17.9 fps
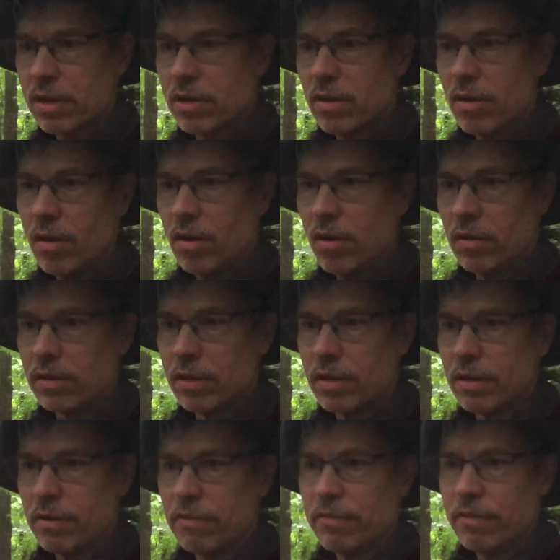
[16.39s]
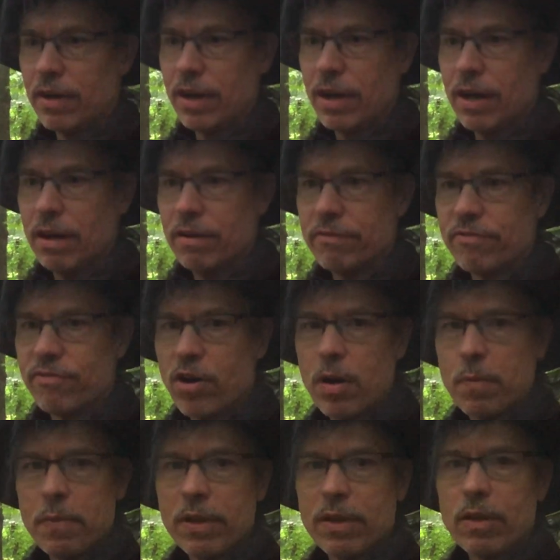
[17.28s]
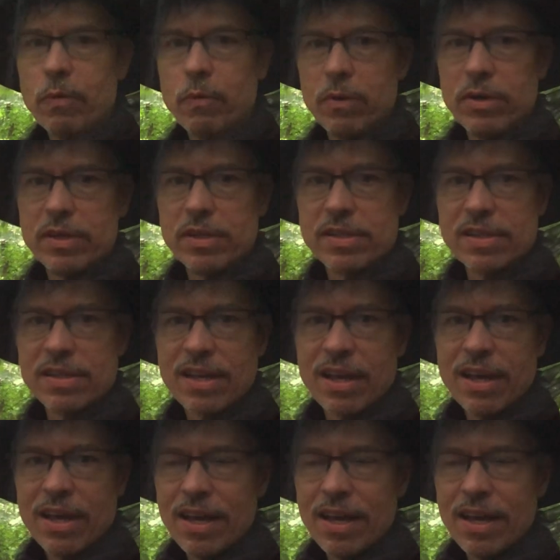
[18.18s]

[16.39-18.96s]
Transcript: called Farming the Woods.